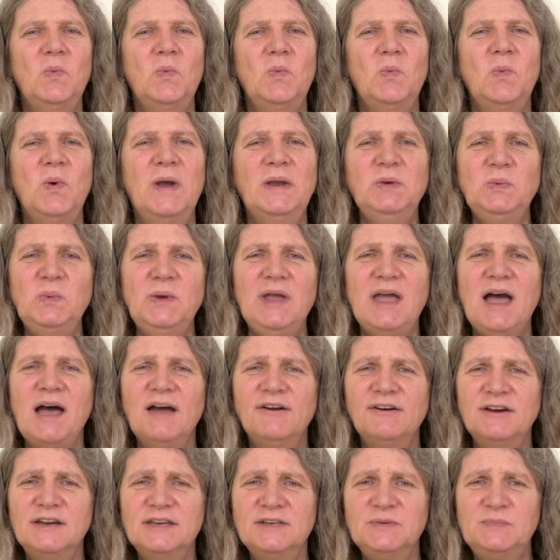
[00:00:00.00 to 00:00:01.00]
When we
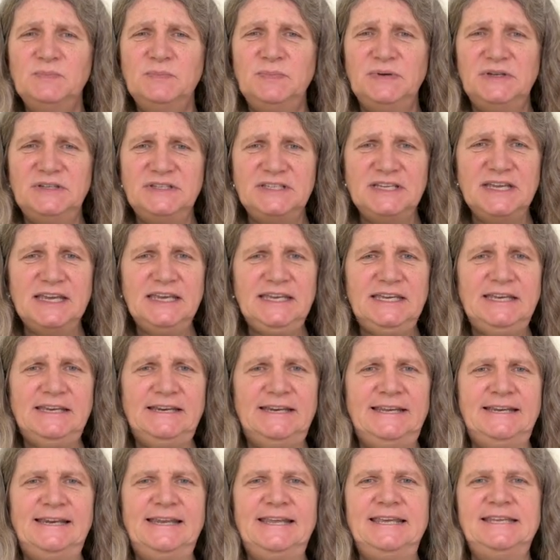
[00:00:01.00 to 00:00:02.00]
are in
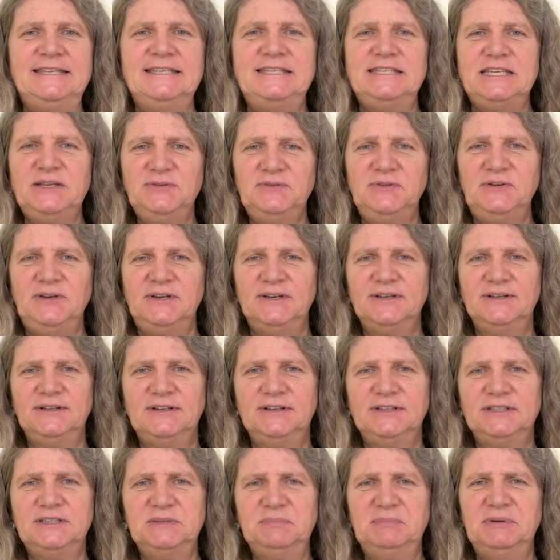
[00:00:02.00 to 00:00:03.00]
particularly
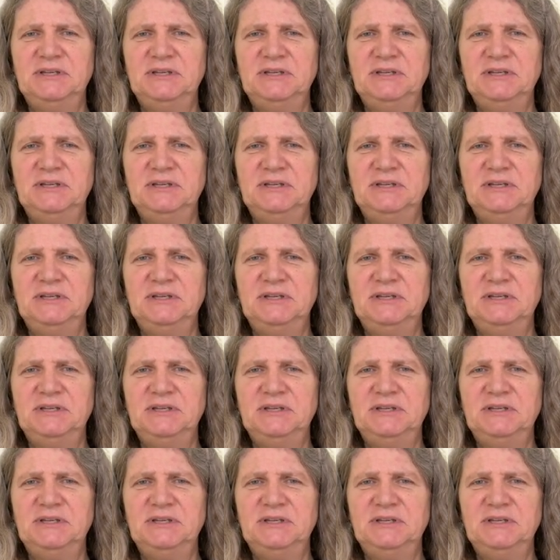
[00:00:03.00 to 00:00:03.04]
difficult,